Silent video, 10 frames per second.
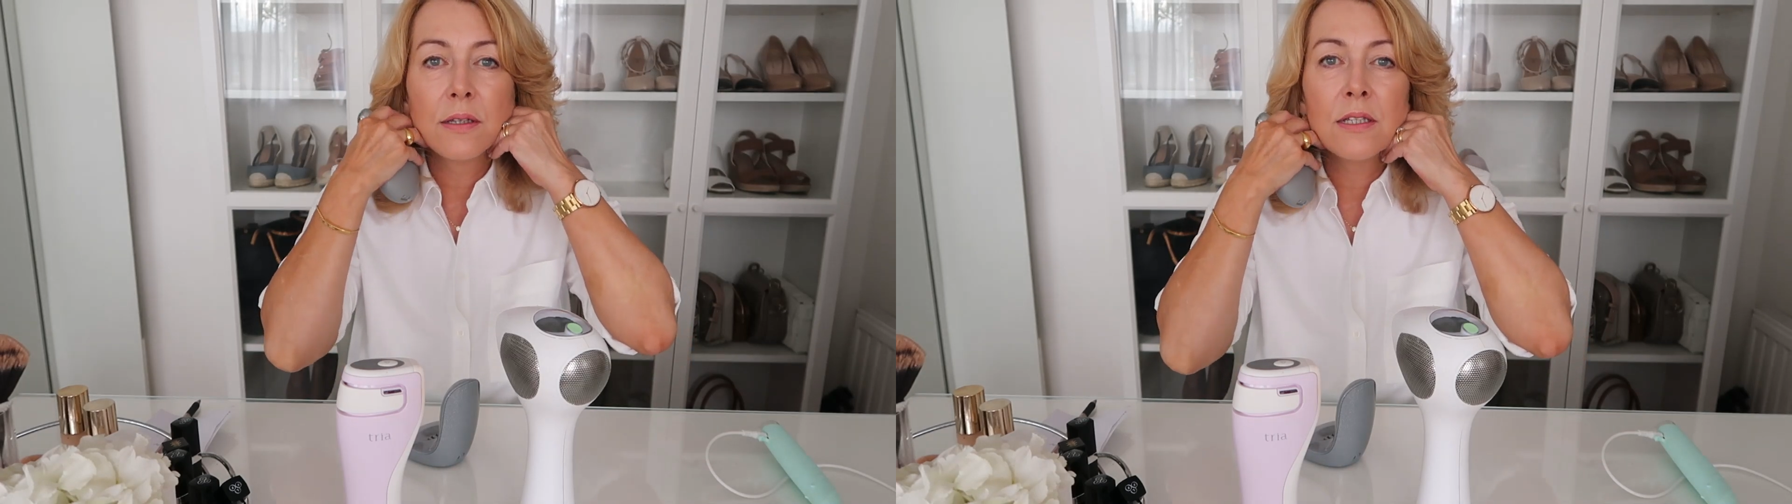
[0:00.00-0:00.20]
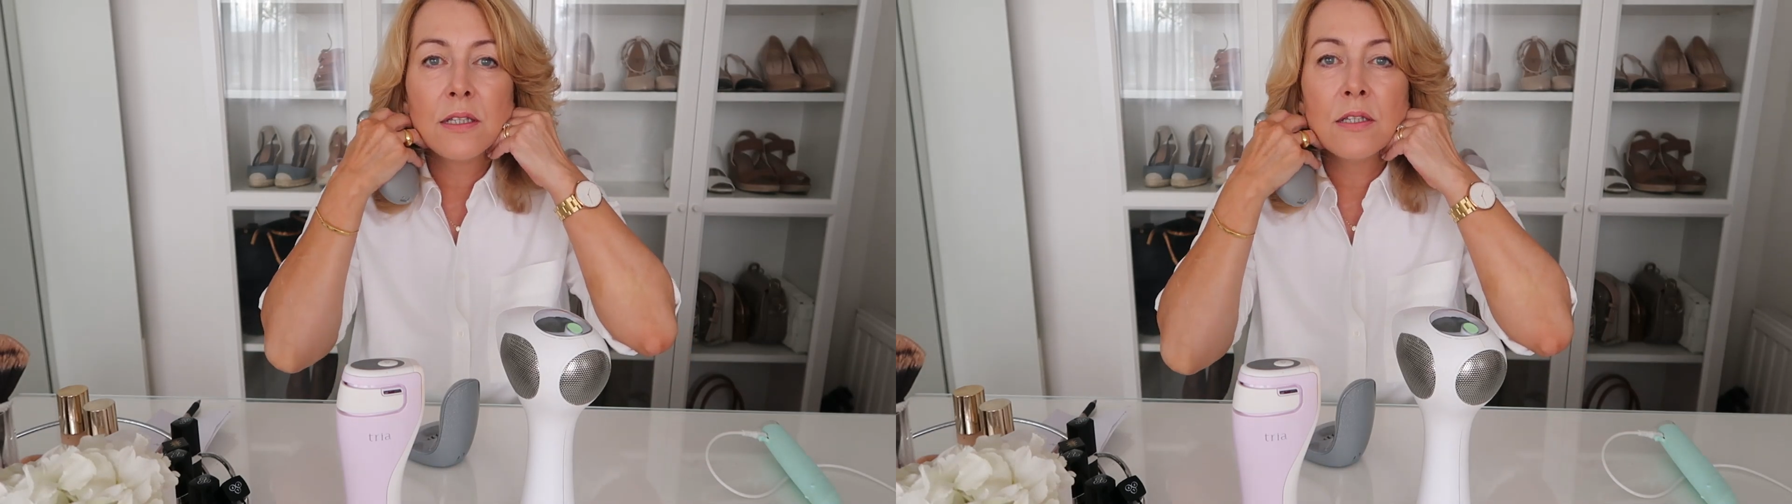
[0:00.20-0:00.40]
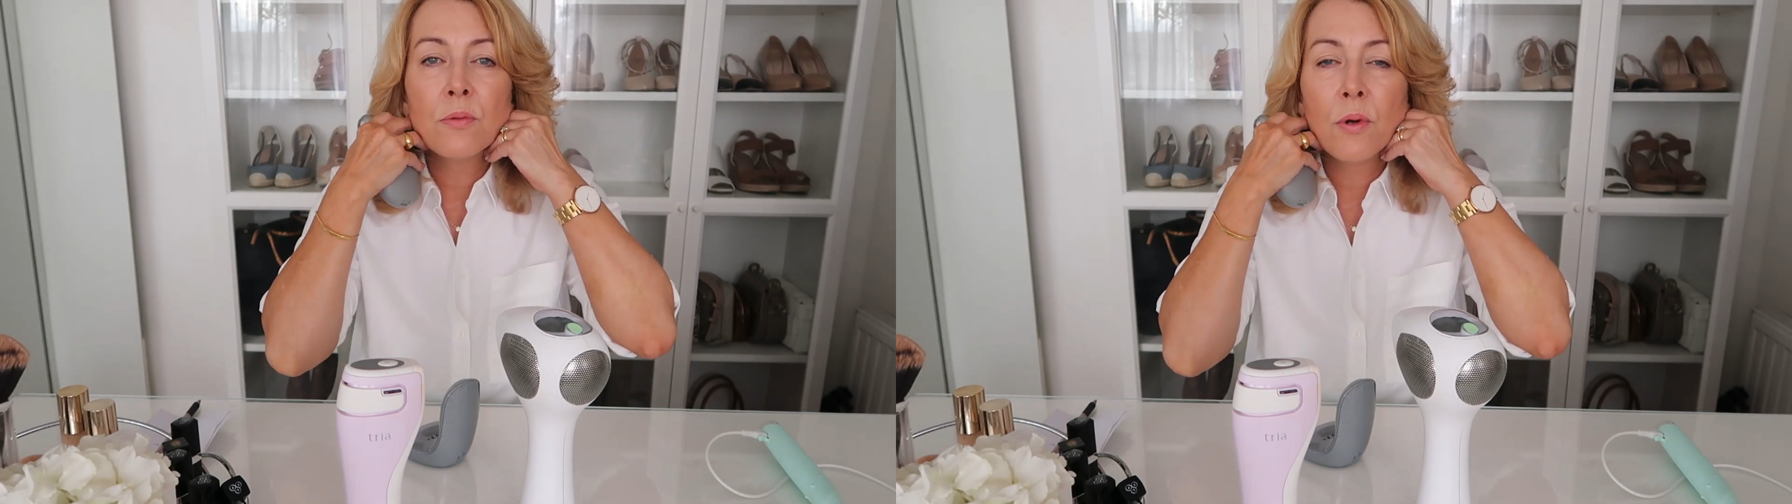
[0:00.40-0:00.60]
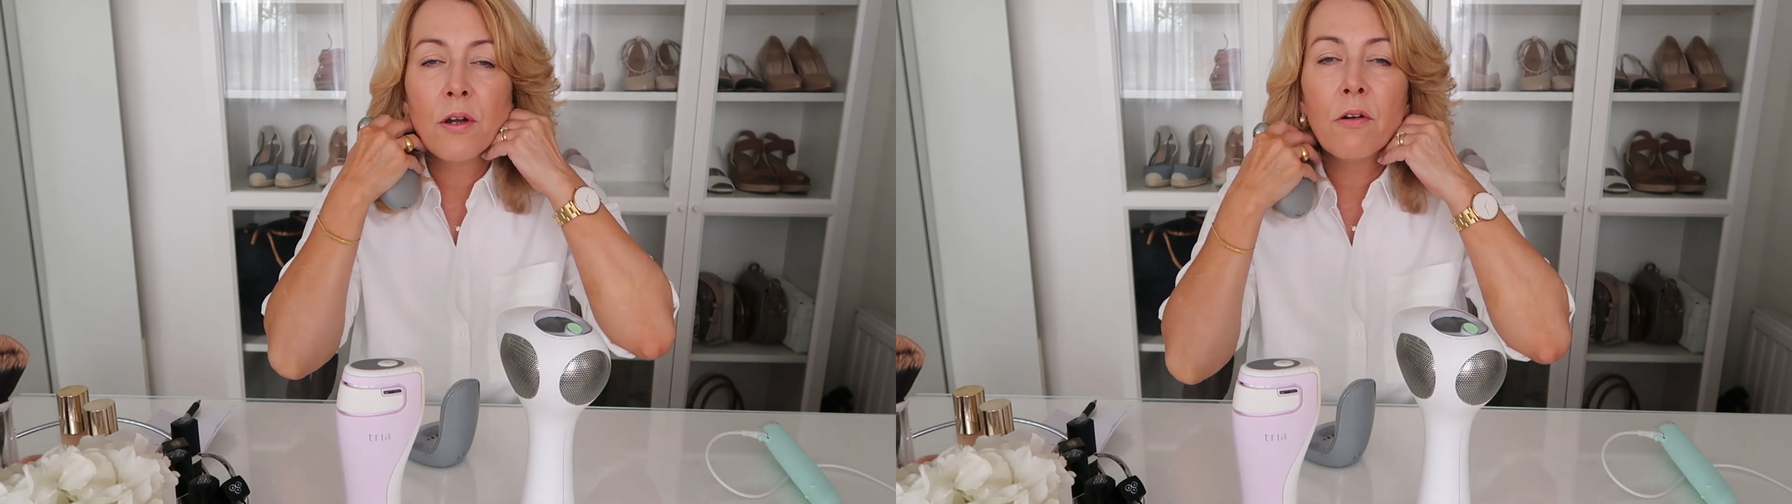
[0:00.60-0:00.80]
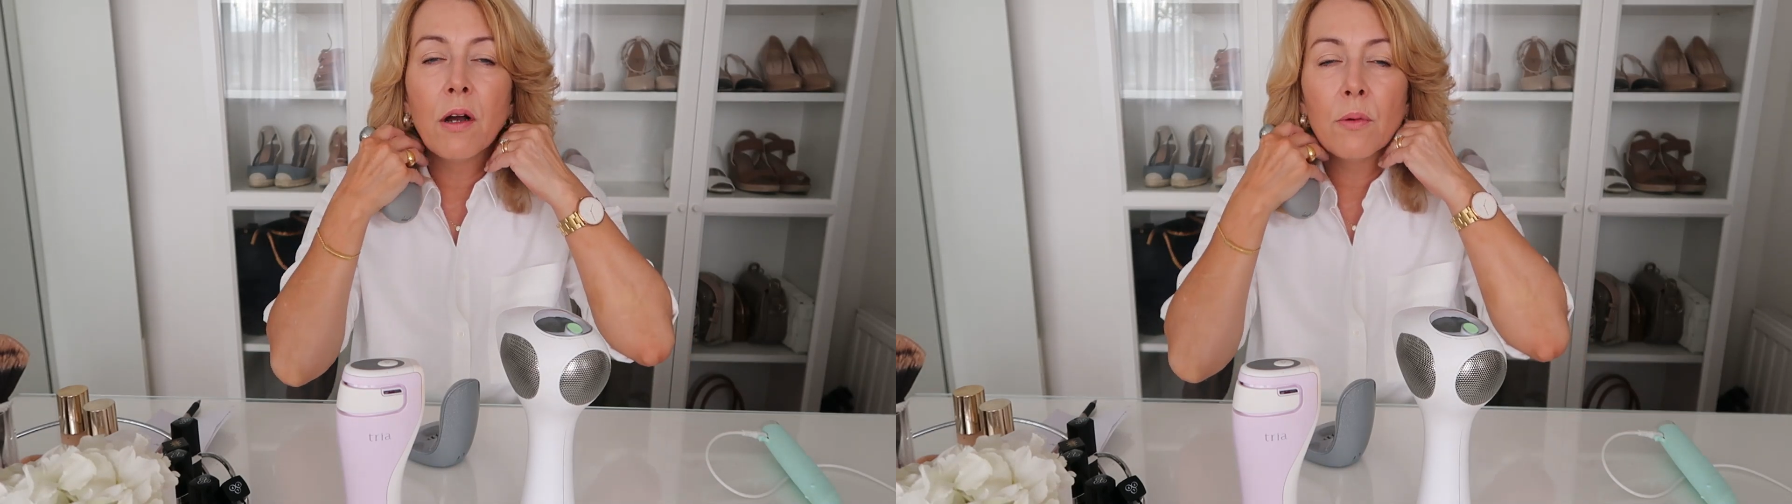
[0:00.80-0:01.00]
This is
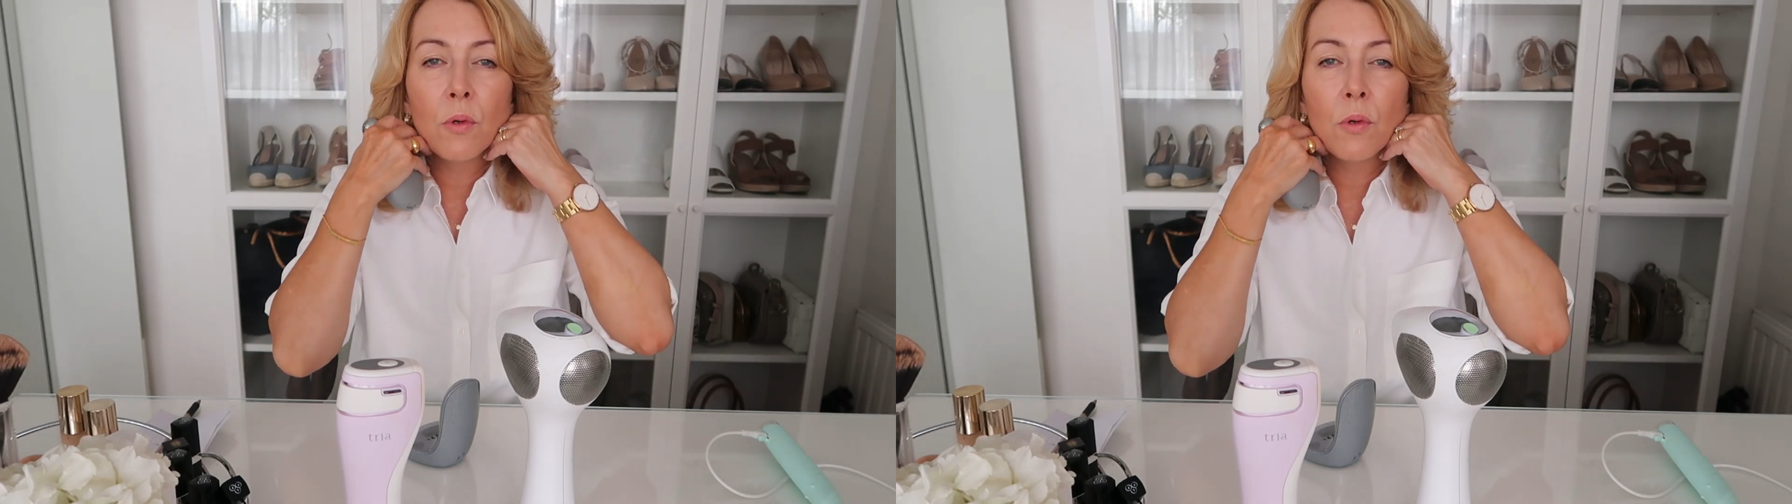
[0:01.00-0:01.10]
where I